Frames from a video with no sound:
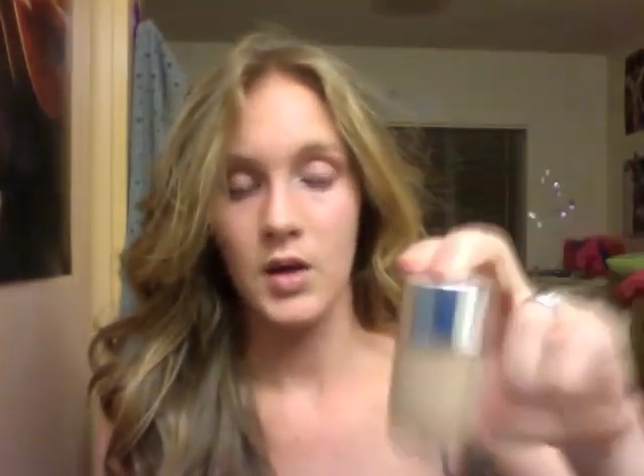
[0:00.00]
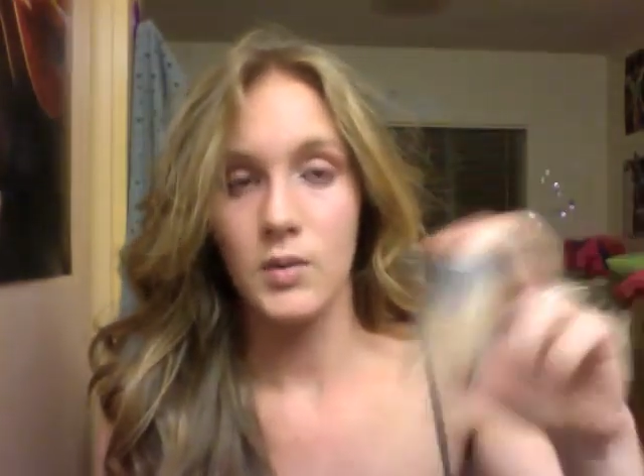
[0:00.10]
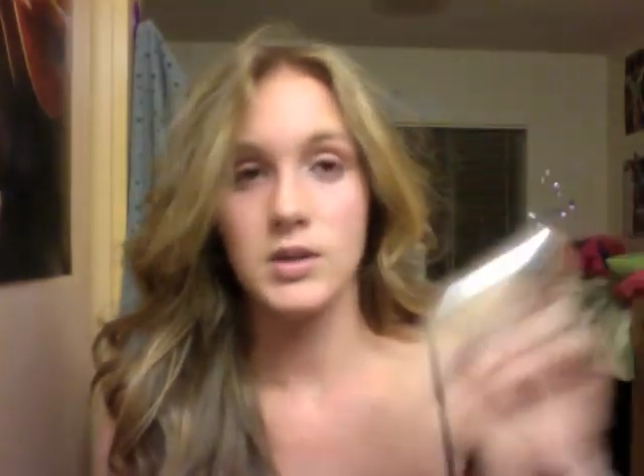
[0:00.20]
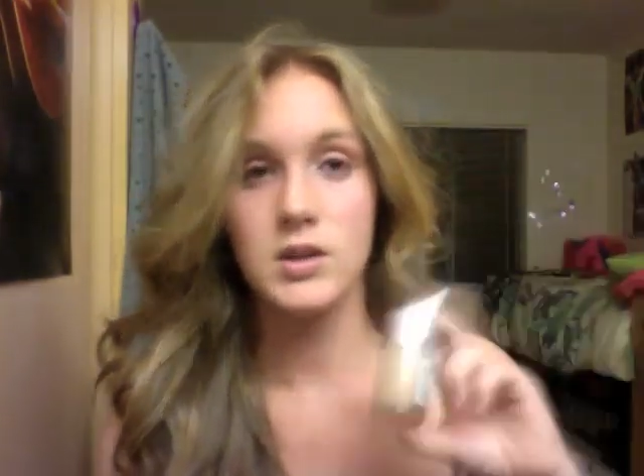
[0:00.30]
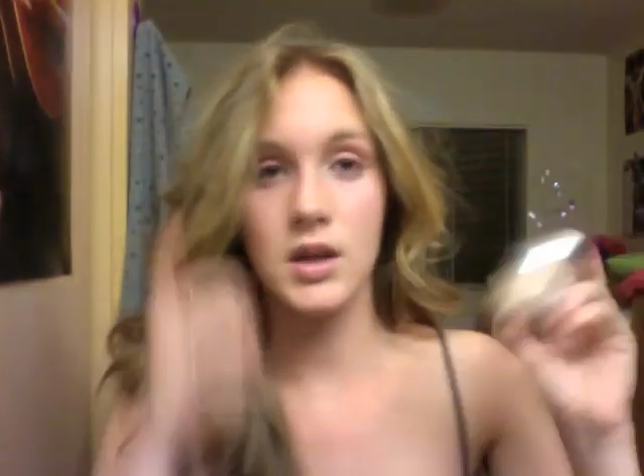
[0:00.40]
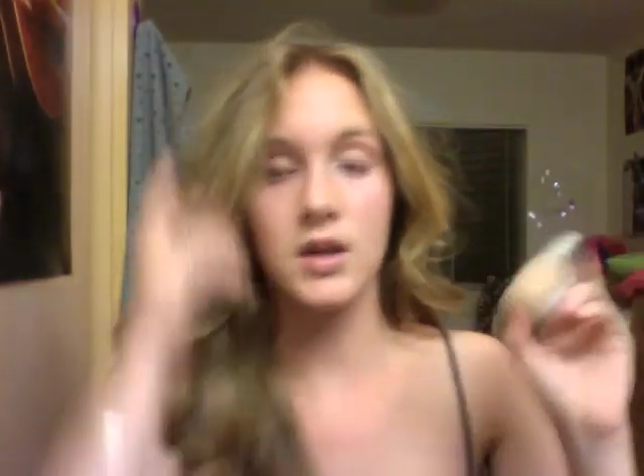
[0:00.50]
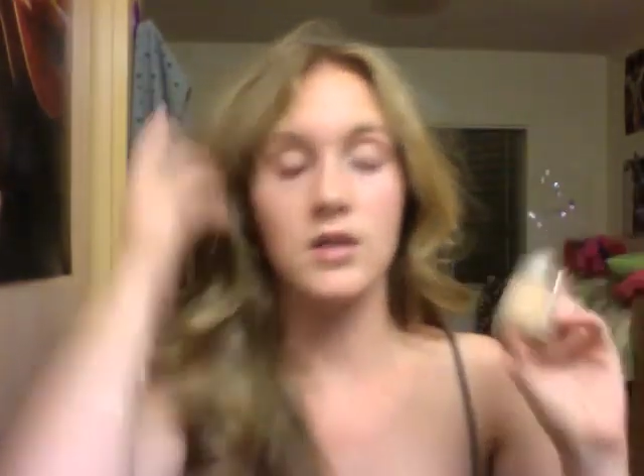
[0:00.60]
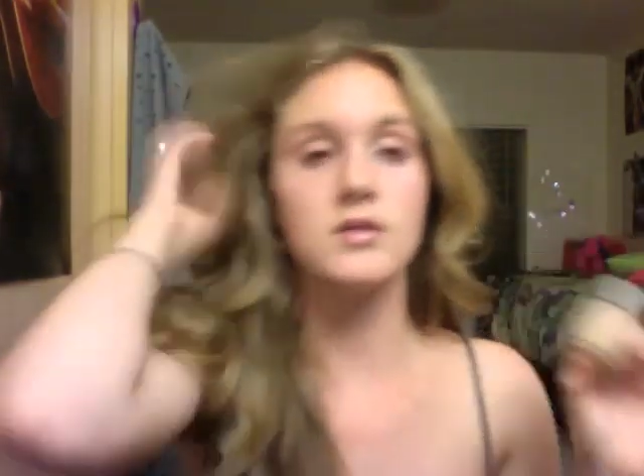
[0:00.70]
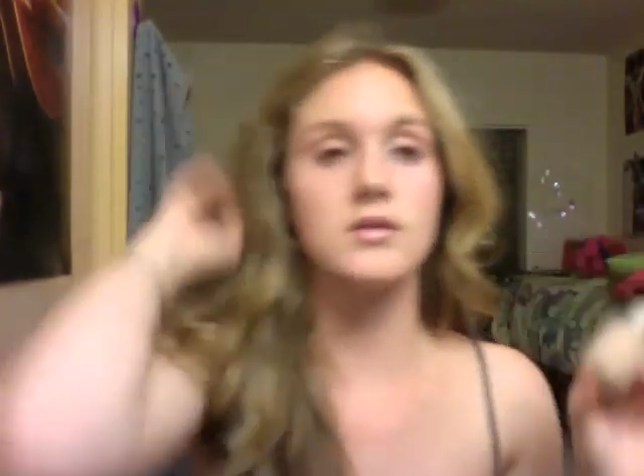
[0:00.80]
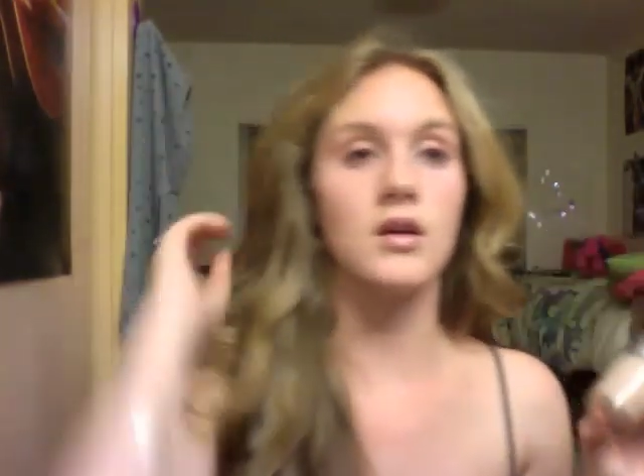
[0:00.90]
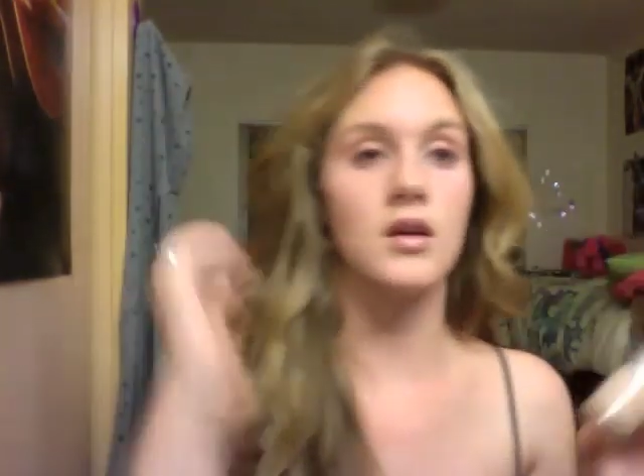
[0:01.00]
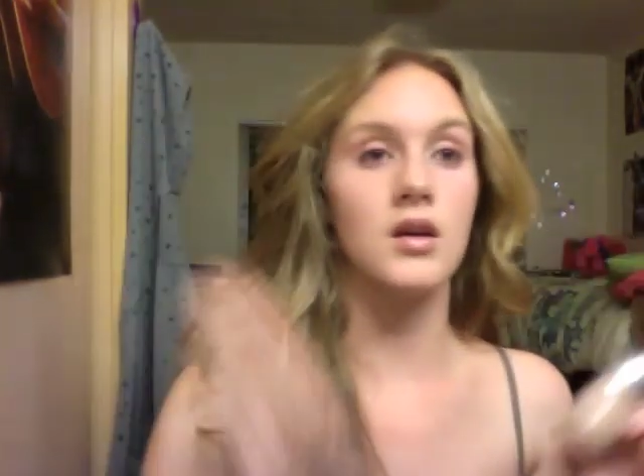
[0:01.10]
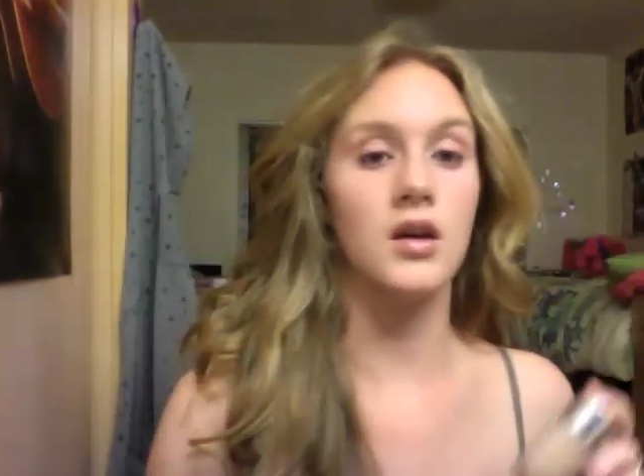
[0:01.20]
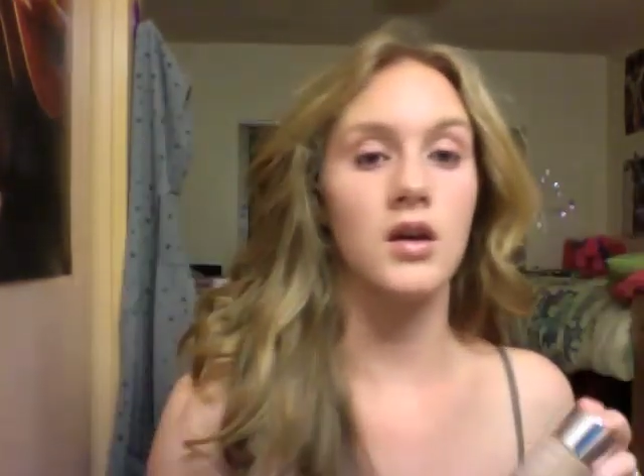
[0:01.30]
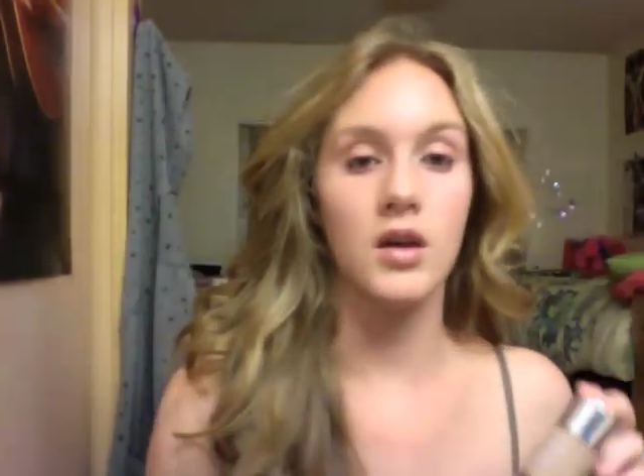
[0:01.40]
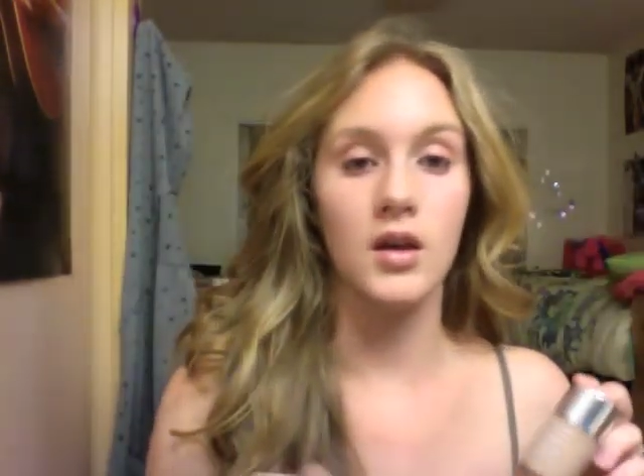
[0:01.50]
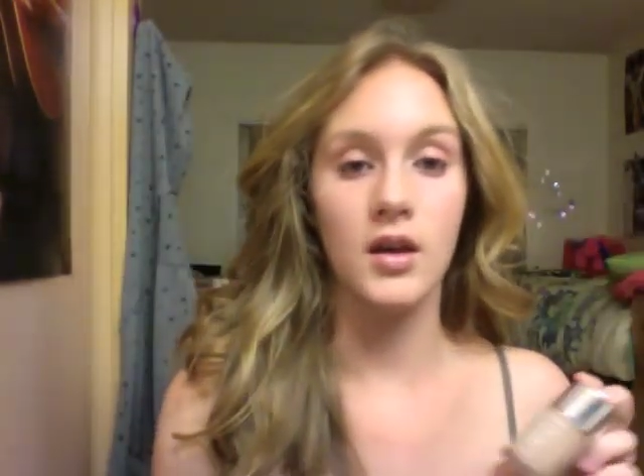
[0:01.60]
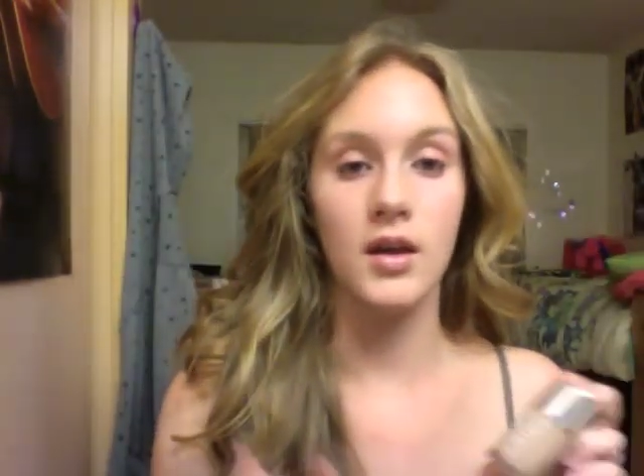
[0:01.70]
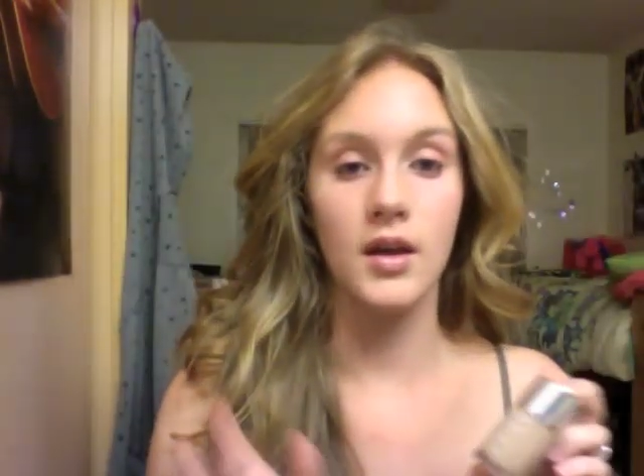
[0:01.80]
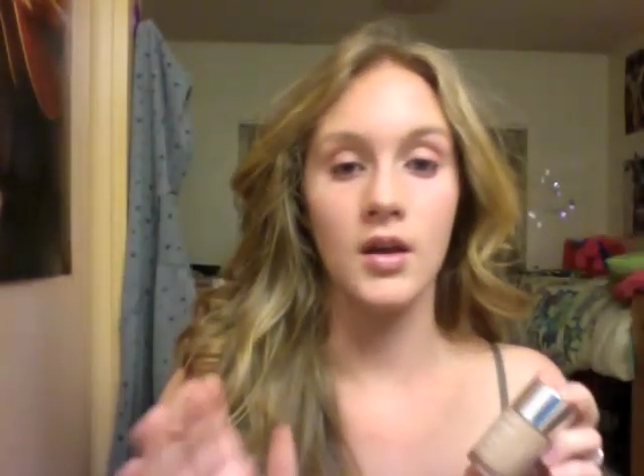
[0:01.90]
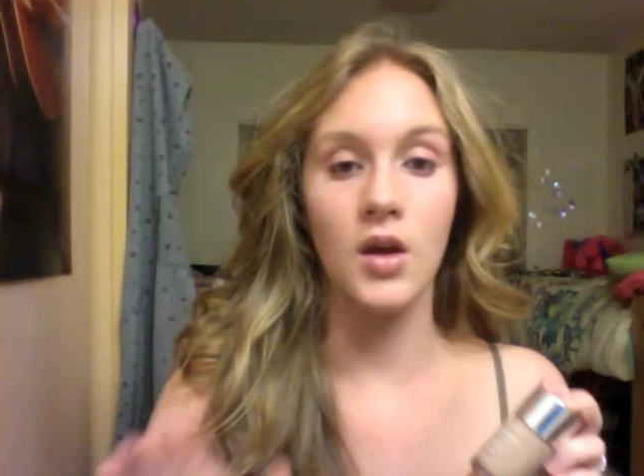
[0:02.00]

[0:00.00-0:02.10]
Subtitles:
which is in